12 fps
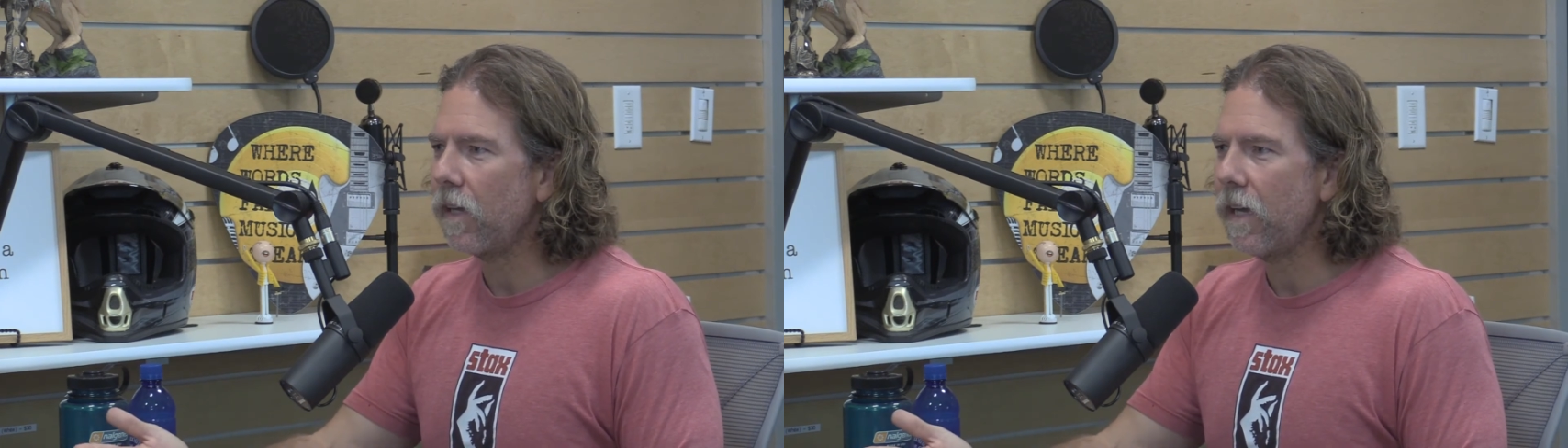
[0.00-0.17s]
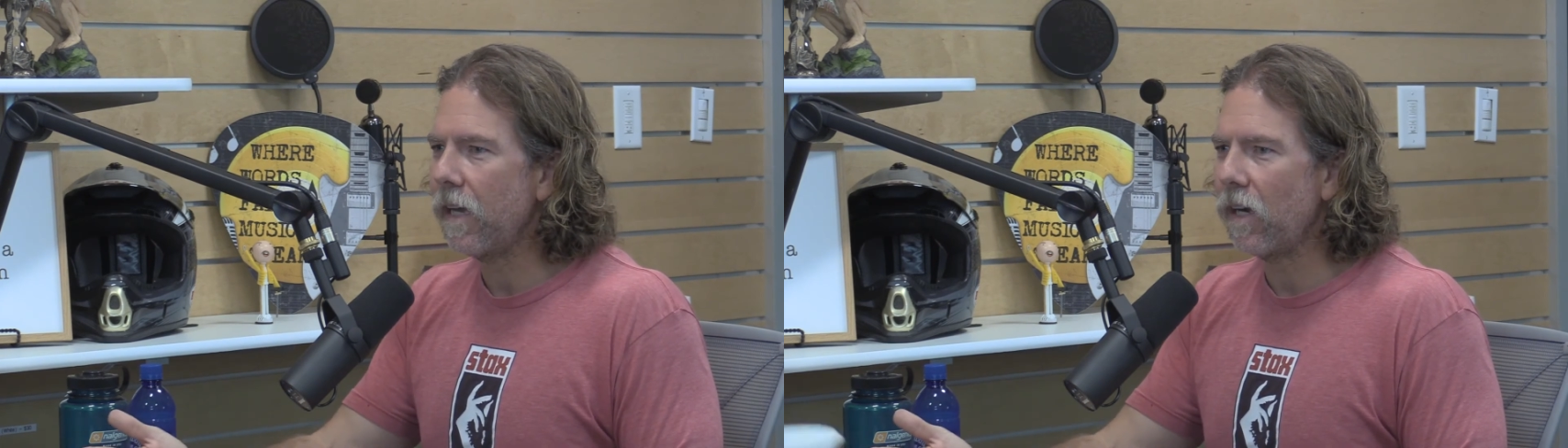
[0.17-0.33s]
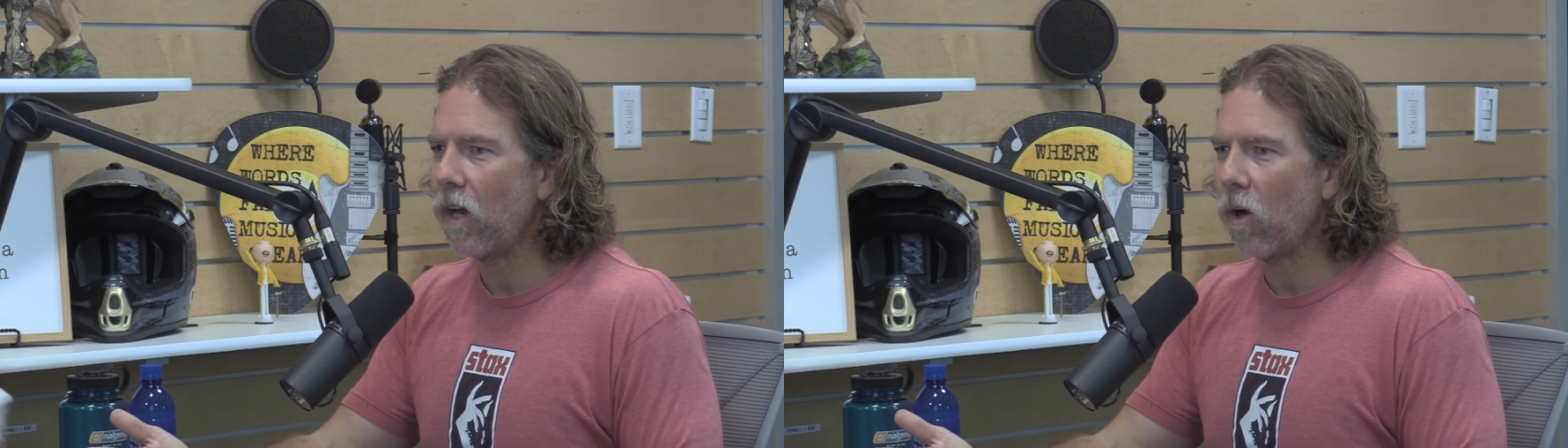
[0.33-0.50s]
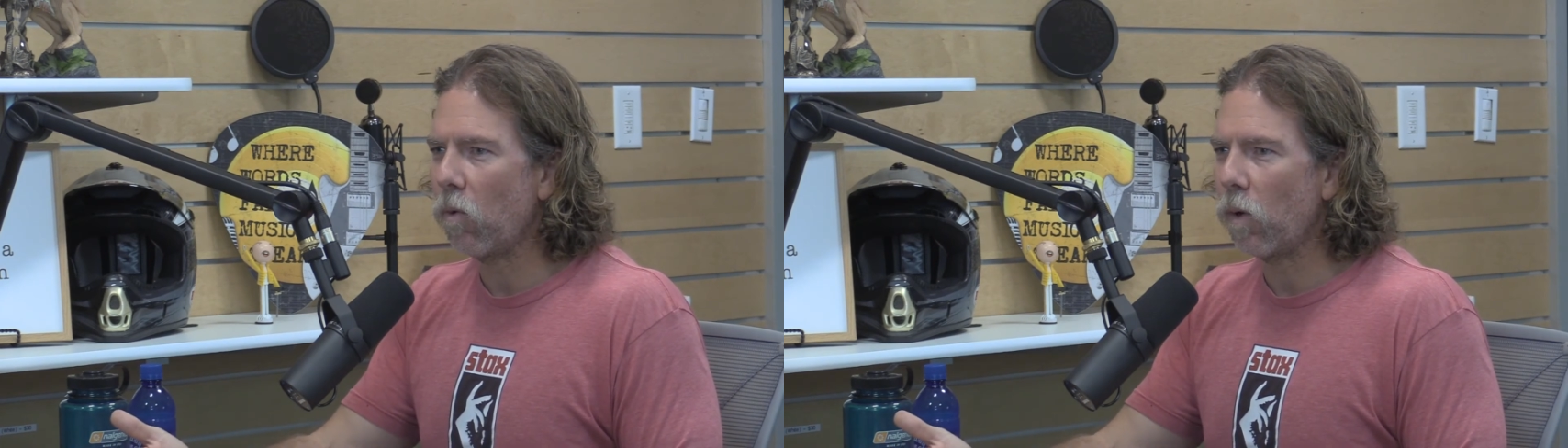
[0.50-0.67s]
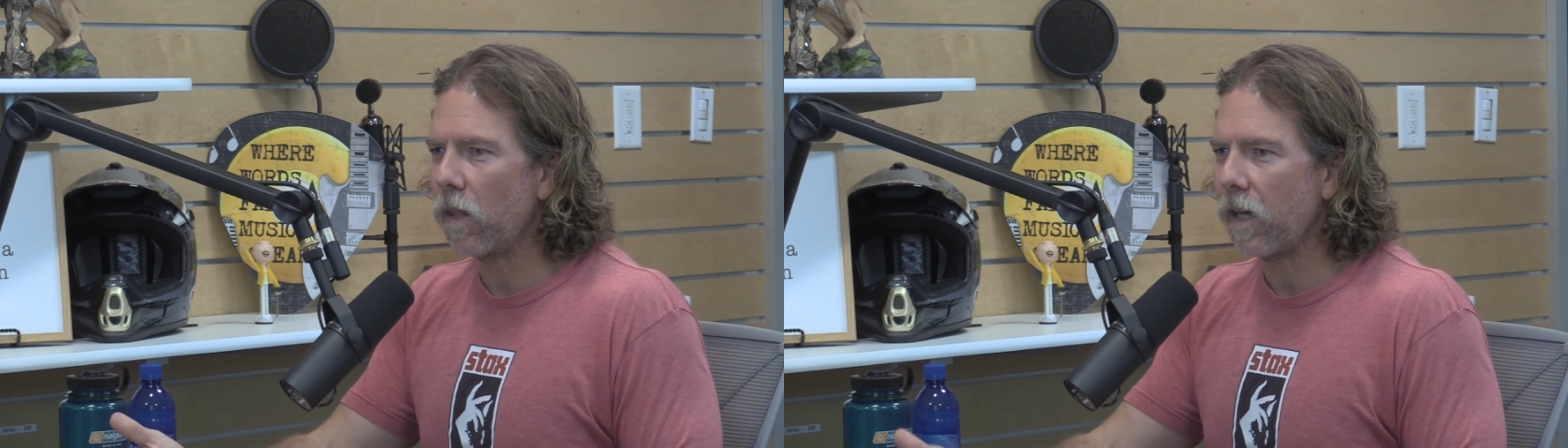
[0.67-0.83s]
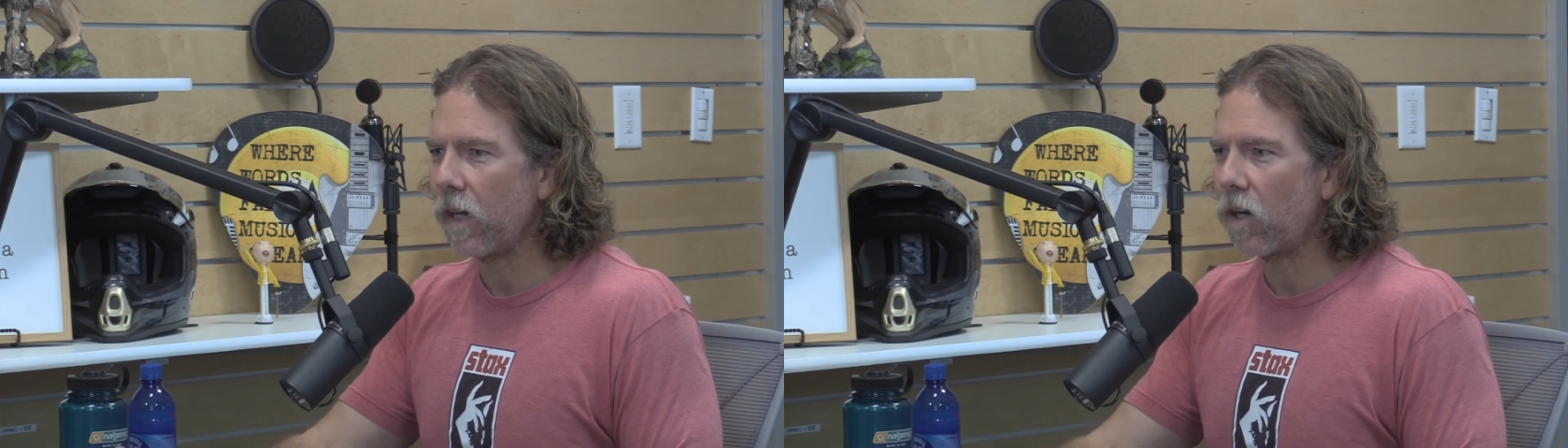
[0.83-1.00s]
in uh,
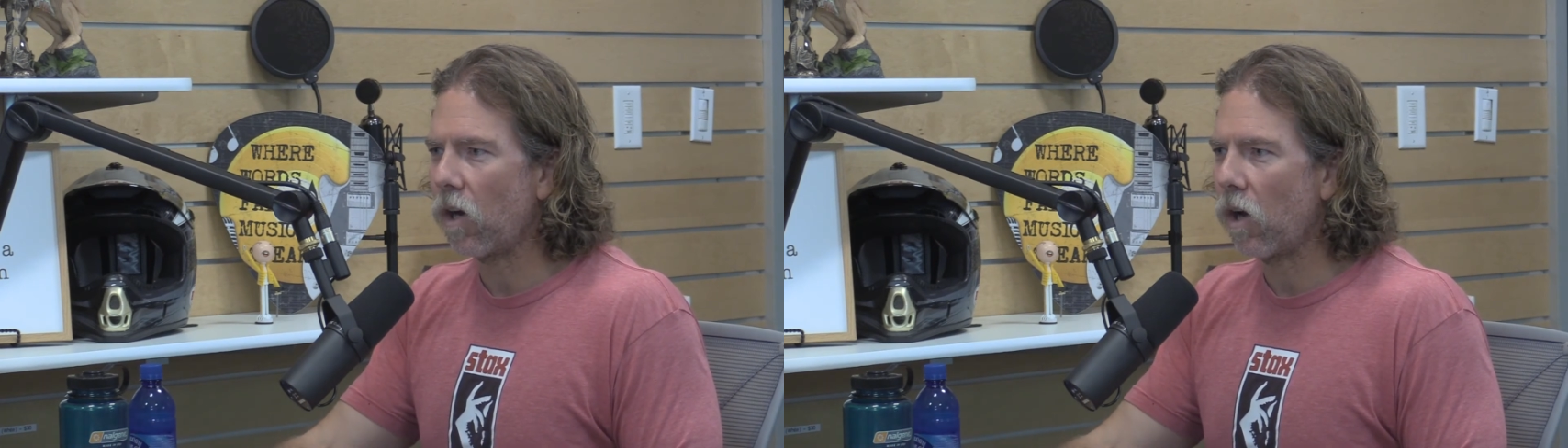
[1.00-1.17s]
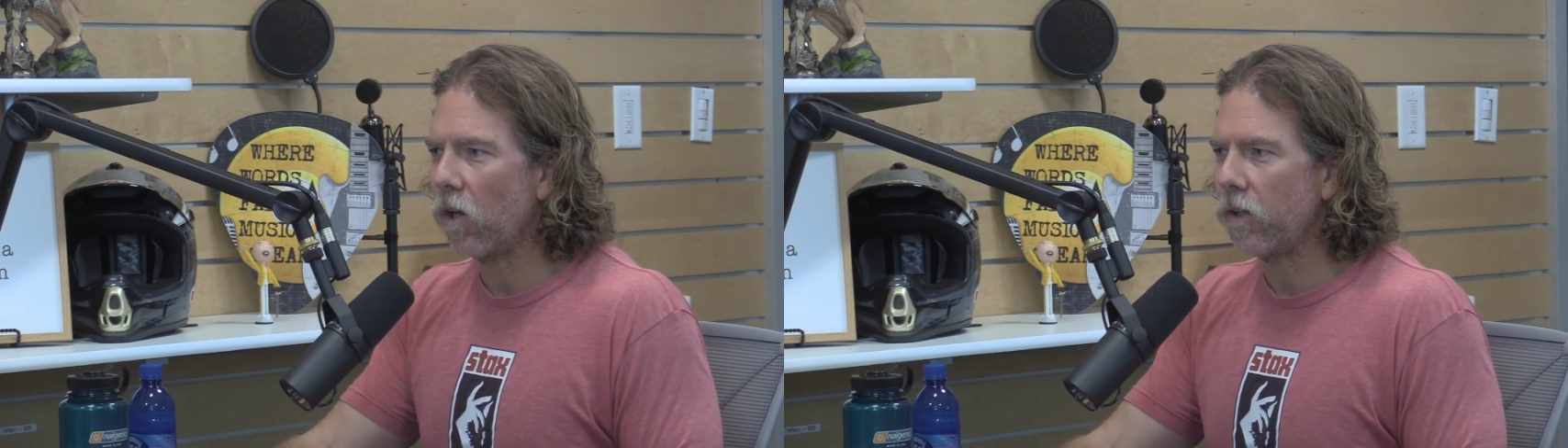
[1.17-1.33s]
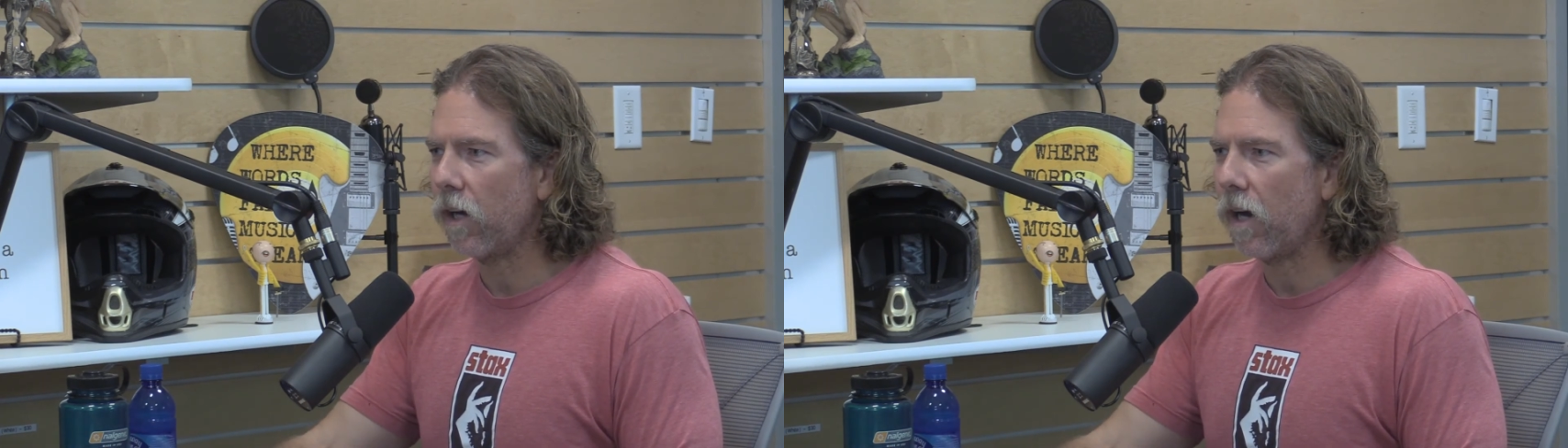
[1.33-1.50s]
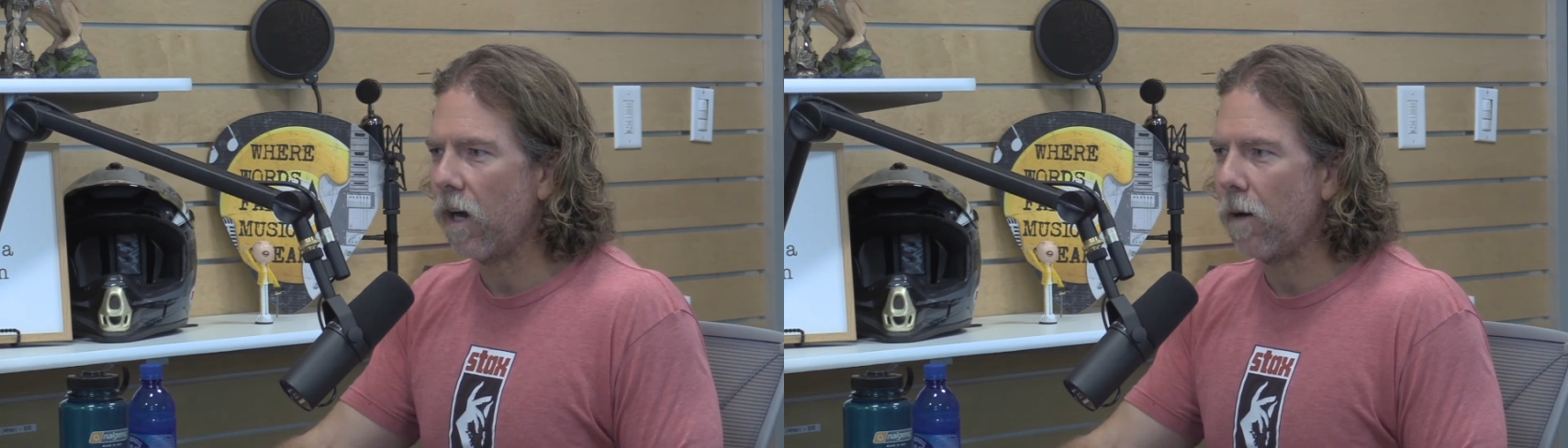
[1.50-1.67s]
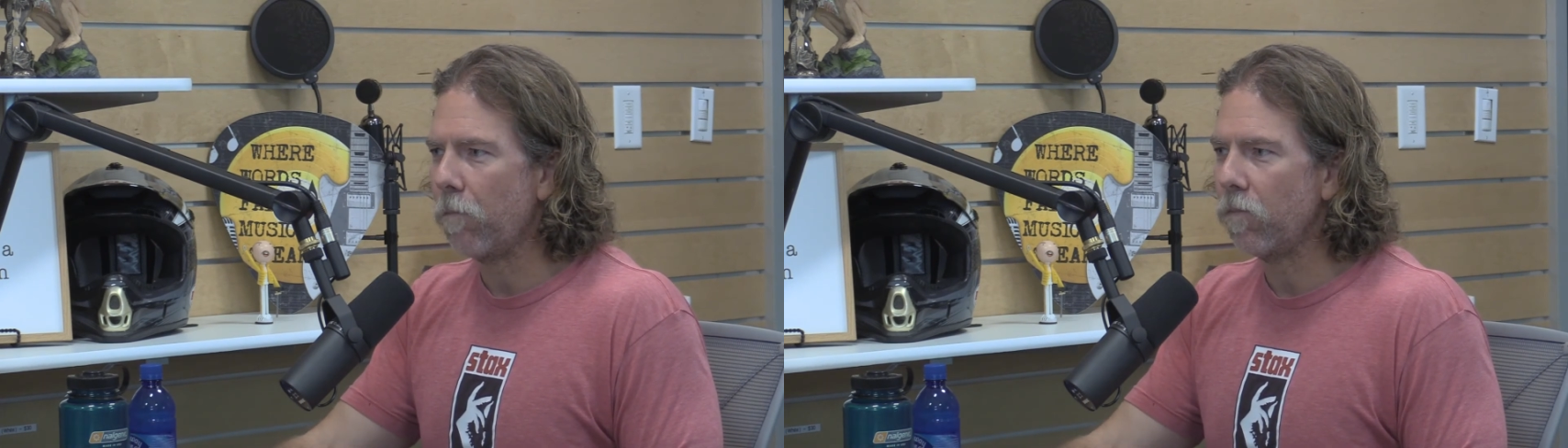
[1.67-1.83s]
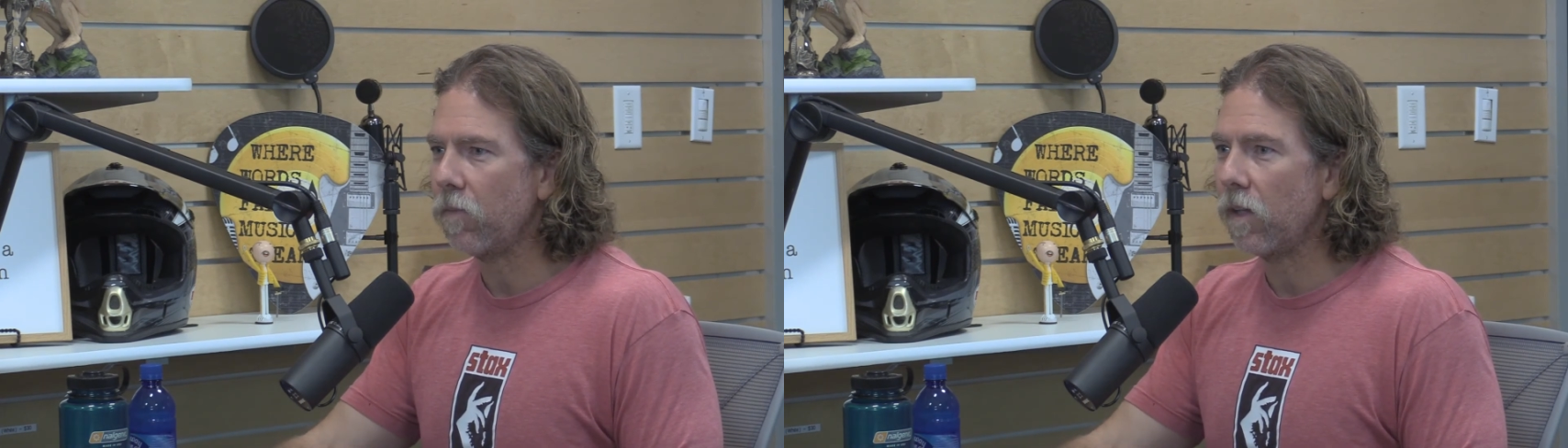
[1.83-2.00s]
what they called
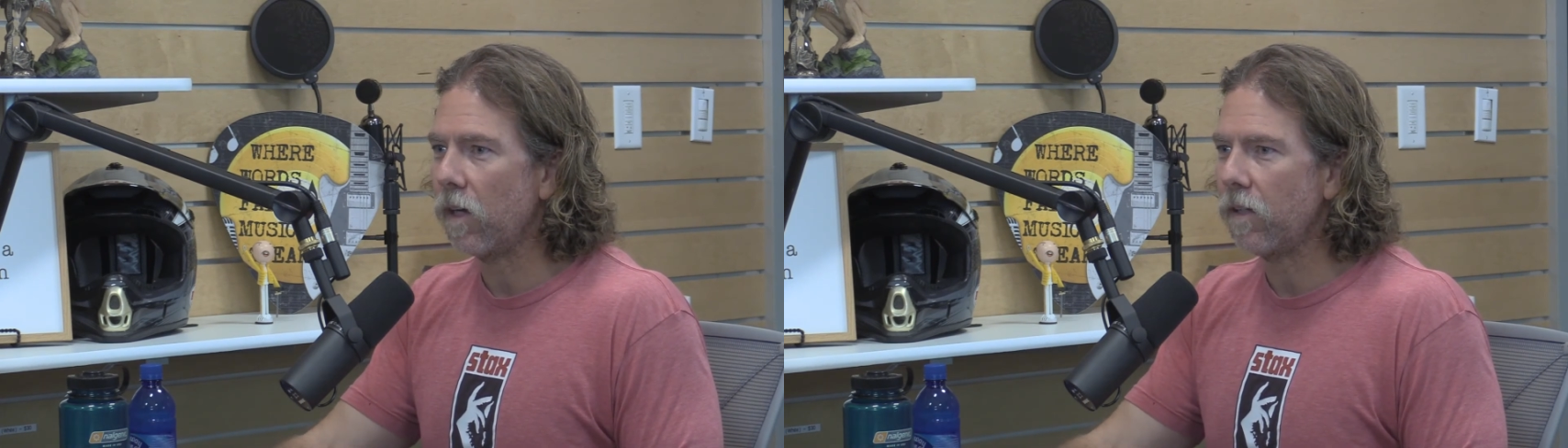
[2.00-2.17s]
um,